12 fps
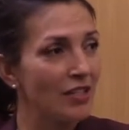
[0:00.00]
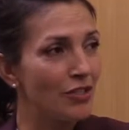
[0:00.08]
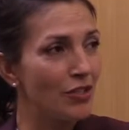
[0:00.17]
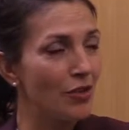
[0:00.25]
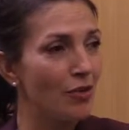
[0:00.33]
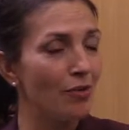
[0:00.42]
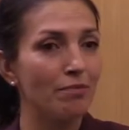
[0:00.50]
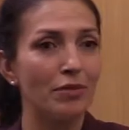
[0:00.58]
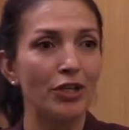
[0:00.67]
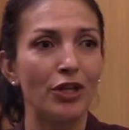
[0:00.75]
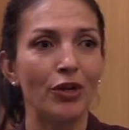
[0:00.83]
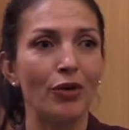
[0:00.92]
So,
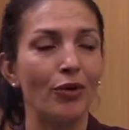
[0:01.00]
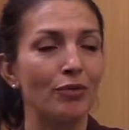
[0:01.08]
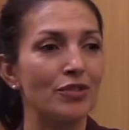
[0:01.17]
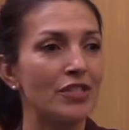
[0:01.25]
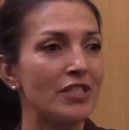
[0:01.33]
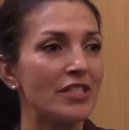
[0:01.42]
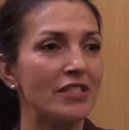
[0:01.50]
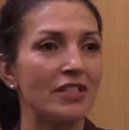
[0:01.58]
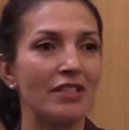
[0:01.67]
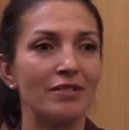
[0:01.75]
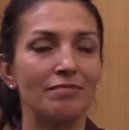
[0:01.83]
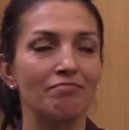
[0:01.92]
you know, just
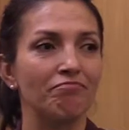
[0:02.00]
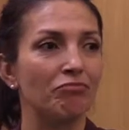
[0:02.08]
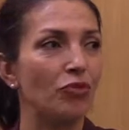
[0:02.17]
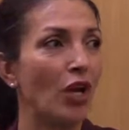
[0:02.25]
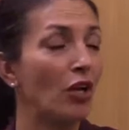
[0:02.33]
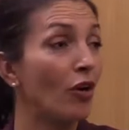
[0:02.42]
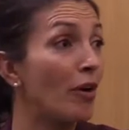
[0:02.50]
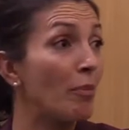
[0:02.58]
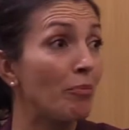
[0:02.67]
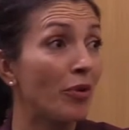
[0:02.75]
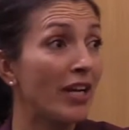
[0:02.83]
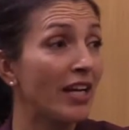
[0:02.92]
a regular
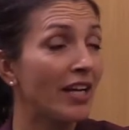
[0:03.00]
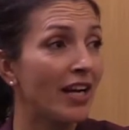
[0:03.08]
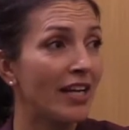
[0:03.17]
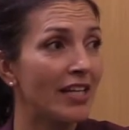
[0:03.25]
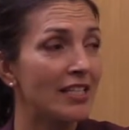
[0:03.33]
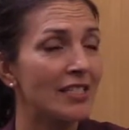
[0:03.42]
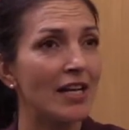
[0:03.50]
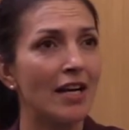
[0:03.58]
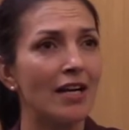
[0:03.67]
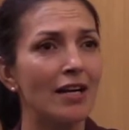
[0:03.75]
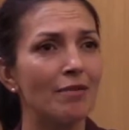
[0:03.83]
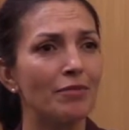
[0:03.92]
upbringing, I guess.
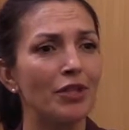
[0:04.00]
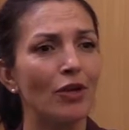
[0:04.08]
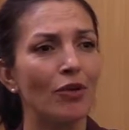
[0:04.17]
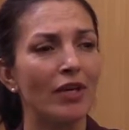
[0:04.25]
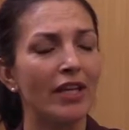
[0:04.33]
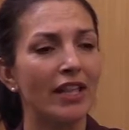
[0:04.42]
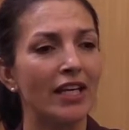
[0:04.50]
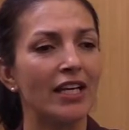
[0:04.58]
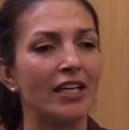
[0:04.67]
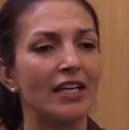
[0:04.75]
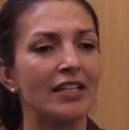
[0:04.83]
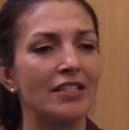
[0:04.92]
The only
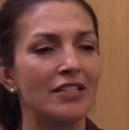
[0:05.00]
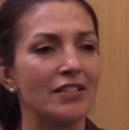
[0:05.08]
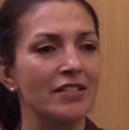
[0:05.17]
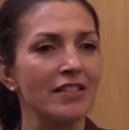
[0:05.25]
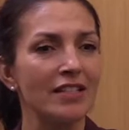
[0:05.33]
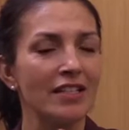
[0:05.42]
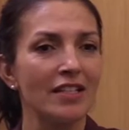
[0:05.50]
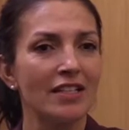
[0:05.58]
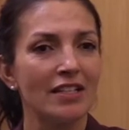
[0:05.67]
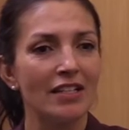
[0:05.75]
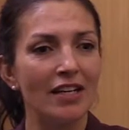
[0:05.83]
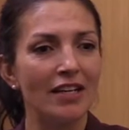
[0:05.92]
thing is,
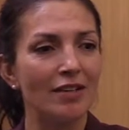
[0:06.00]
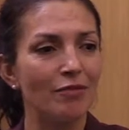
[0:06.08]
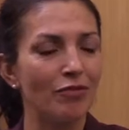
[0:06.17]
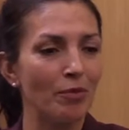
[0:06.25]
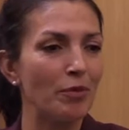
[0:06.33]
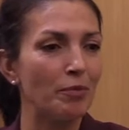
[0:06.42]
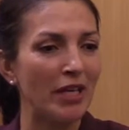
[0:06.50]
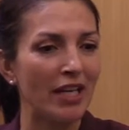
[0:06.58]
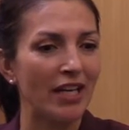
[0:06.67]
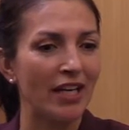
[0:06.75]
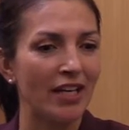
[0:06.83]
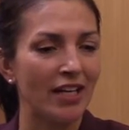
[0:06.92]
from the
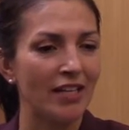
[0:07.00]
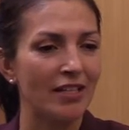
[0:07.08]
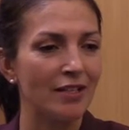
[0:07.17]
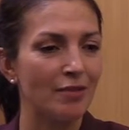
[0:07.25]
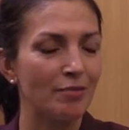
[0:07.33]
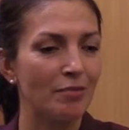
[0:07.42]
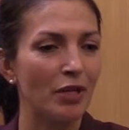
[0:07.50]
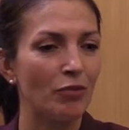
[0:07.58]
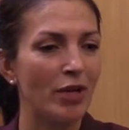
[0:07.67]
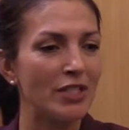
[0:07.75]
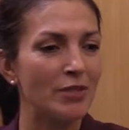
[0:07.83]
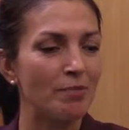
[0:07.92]
beginning, being
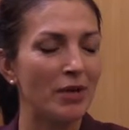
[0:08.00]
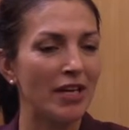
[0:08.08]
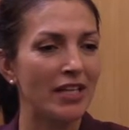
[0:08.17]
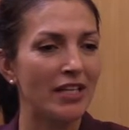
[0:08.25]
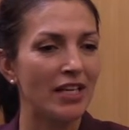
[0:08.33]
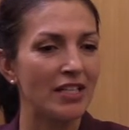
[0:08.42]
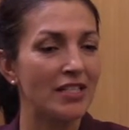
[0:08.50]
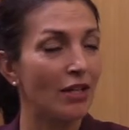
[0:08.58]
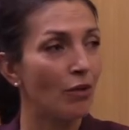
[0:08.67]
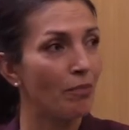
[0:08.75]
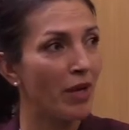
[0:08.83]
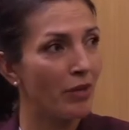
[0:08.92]
raised by a
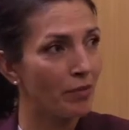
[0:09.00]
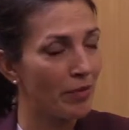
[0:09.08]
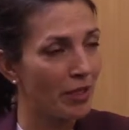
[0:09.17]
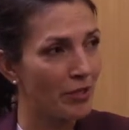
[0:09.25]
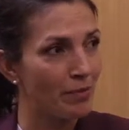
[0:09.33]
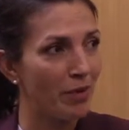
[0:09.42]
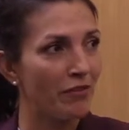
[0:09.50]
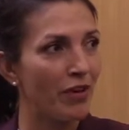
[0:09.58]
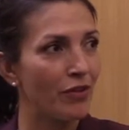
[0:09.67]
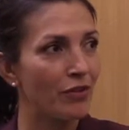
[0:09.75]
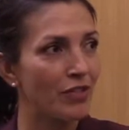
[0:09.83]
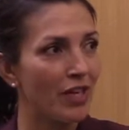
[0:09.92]
single mother because my
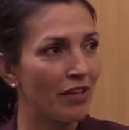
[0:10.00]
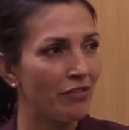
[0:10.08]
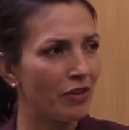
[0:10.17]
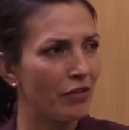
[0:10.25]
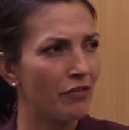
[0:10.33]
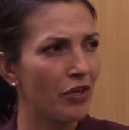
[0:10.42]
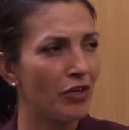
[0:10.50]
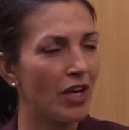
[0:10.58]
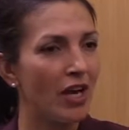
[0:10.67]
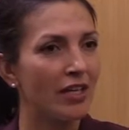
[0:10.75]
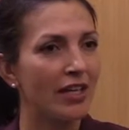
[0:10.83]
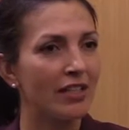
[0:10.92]
father died very, very
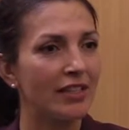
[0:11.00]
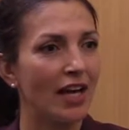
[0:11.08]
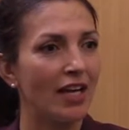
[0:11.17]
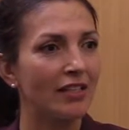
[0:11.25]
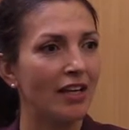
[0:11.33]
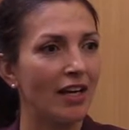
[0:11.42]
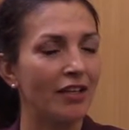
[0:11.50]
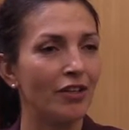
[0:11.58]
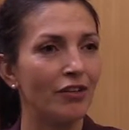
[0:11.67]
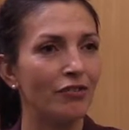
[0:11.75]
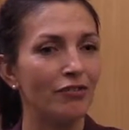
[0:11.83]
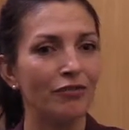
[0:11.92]
young. And that kind
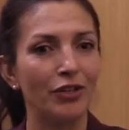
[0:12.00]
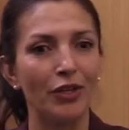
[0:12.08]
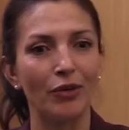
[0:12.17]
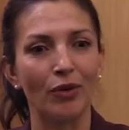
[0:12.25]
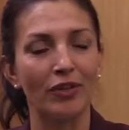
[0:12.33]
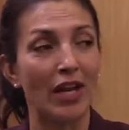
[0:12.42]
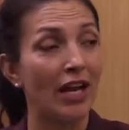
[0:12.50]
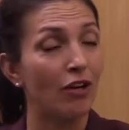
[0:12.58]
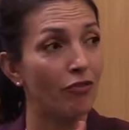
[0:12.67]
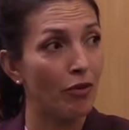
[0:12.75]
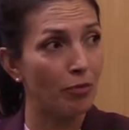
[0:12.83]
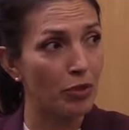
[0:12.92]
of, you know, the lack
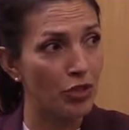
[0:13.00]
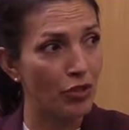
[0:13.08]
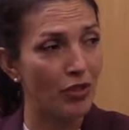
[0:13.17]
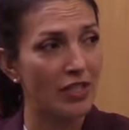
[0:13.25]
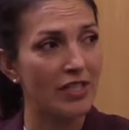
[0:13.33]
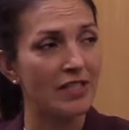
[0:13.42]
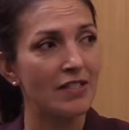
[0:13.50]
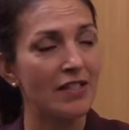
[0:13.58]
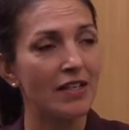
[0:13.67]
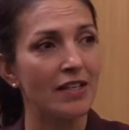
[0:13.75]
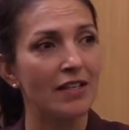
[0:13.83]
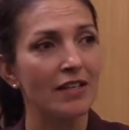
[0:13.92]
of opportunities,
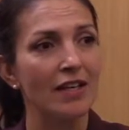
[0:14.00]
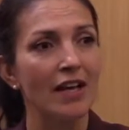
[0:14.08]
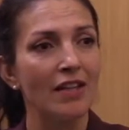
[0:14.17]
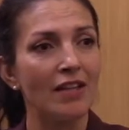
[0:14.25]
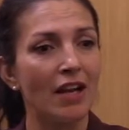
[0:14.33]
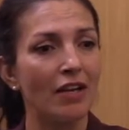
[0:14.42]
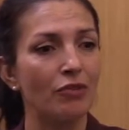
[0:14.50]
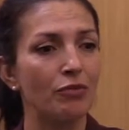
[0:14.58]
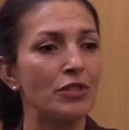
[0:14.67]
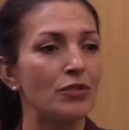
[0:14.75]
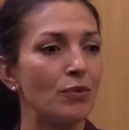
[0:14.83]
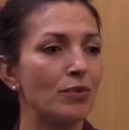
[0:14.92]
the lack of
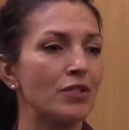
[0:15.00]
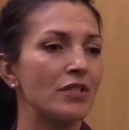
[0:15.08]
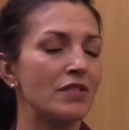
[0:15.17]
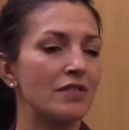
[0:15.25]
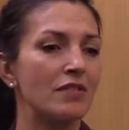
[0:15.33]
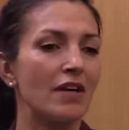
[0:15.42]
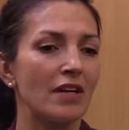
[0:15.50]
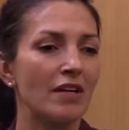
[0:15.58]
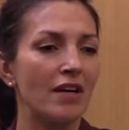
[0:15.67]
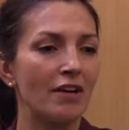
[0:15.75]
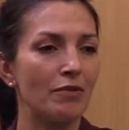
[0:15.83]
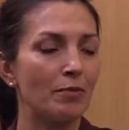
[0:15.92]
resources,
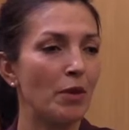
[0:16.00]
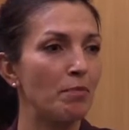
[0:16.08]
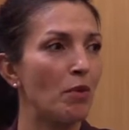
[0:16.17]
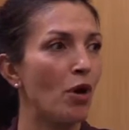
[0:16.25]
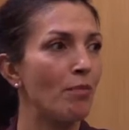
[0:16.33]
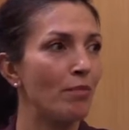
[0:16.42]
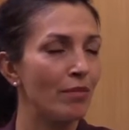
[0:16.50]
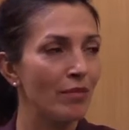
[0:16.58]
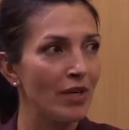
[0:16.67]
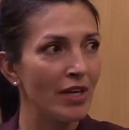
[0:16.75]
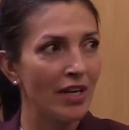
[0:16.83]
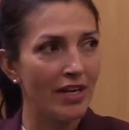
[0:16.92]
having my mom
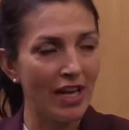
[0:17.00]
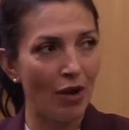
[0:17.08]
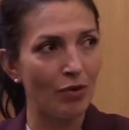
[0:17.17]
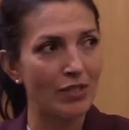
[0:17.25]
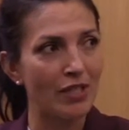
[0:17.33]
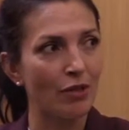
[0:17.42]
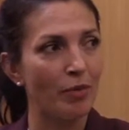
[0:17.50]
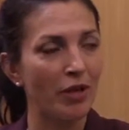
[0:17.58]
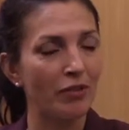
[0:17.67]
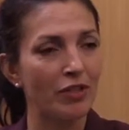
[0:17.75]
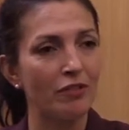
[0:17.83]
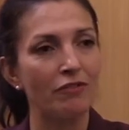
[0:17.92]
now a single
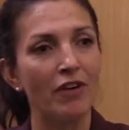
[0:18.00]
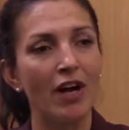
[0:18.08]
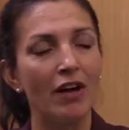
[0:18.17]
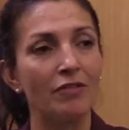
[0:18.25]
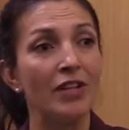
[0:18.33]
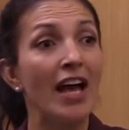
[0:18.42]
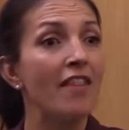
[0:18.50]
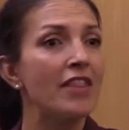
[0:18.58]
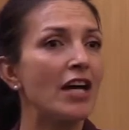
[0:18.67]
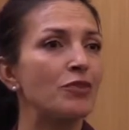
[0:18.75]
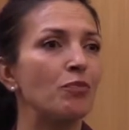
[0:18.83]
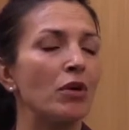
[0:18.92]
parent of five,
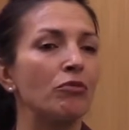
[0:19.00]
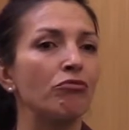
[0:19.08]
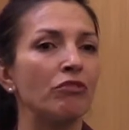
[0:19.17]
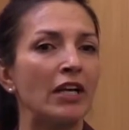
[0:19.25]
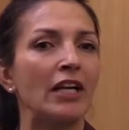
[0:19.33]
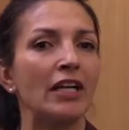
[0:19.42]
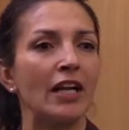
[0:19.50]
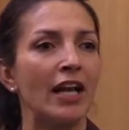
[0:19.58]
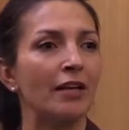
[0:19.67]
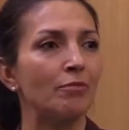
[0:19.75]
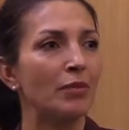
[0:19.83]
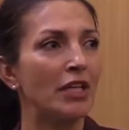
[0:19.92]
that's what really
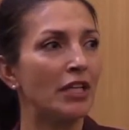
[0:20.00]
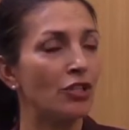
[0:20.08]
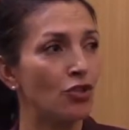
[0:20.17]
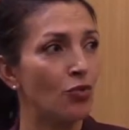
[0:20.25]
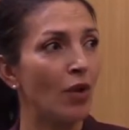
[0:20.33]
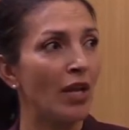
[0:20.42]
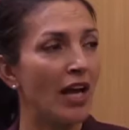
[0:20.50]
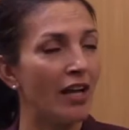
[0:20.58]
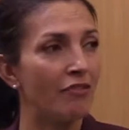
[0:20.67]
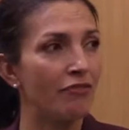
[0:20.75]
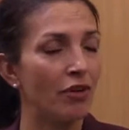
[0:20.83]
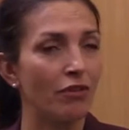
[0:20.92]
led me into a
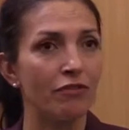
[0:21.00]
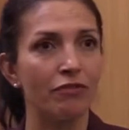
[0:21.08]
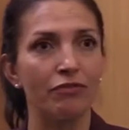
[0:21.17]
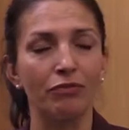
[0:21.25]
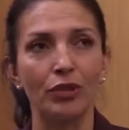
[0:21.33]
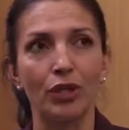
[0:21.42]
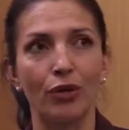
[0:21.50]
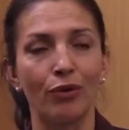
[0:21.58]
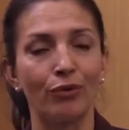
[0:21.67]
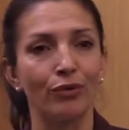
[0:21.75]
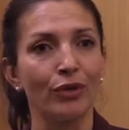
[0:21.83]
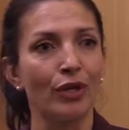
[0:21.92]
life of, you
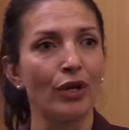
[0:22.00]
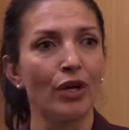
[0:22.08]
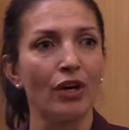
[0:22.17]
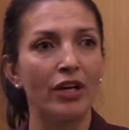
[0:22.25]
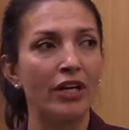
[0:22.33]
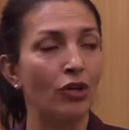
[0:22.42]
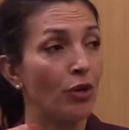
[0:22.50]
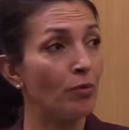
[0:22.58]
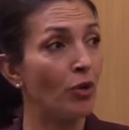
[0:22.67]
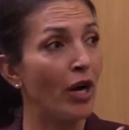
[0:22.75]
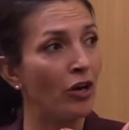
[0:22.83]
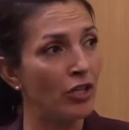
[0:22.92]
know, incredible
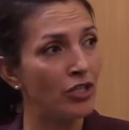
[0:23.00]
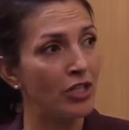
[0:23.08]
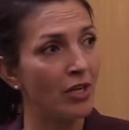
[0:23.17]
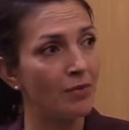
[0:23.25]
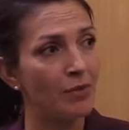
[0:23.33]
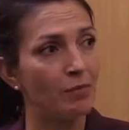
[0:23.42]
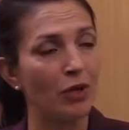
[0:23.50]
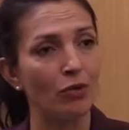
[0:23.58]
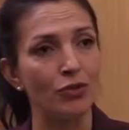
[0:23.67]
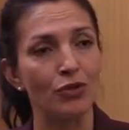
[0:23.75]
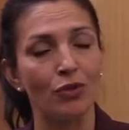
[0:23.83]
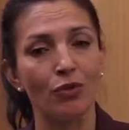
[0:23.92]
hardships, but
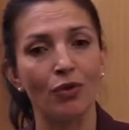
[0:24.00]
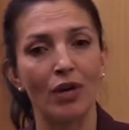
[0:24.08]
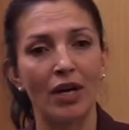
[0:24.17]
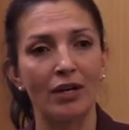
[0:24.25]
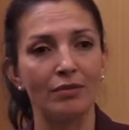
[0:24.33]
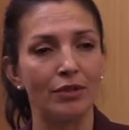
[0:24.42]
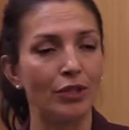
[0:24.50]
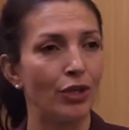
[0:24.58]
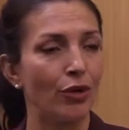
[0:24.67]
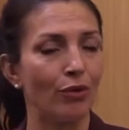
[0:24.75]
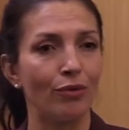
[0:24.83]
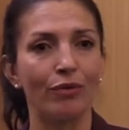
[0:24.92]
also, a
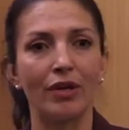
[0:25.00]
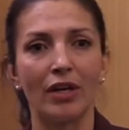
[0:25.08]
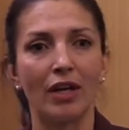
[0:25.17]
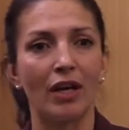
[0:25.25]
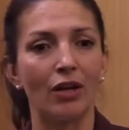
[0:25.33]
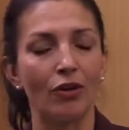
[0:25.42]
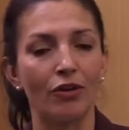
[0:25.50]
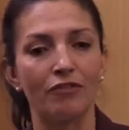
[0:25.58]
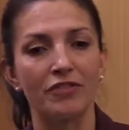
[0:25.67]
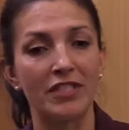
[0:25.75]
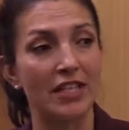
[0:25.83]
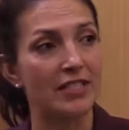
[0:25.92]
lot of
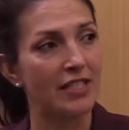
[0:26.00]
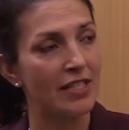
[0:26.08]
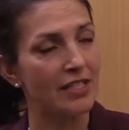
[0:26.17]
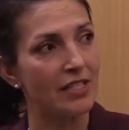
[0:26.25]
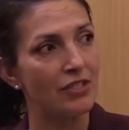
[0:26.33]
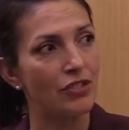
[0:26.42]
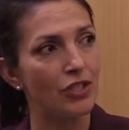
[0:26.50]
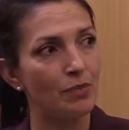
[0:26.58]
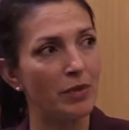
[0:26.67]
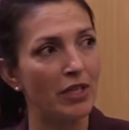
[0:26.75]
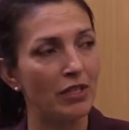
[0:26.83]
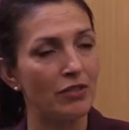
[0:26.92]
successes just
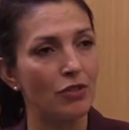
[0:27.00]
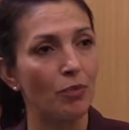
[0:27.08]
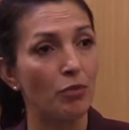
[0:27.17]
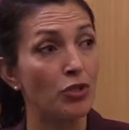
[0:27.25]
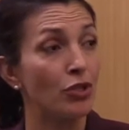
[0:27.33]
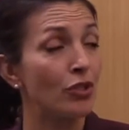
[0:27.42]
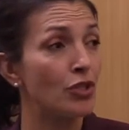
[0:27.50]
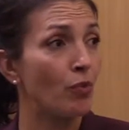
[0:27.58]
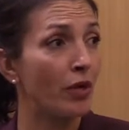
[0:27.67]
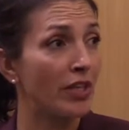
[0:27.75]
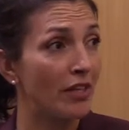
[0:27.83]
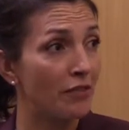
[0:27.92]
because the opportunities
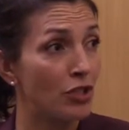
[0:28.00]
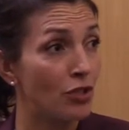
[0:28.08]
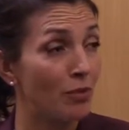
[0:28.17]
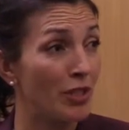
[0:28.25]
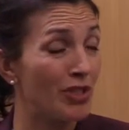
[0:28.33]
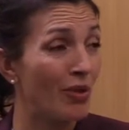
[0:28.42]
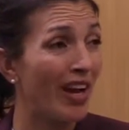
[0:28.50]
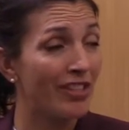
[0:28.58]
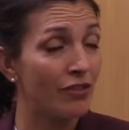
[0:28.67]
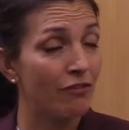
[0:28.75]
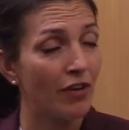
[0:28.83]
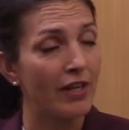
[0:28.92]
weren't given to me, so I had
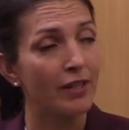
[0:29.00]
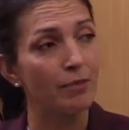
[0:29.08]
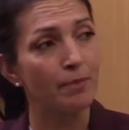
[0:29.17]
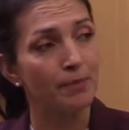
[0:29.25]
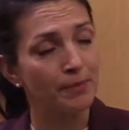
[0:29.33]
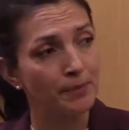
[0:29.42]
to find them.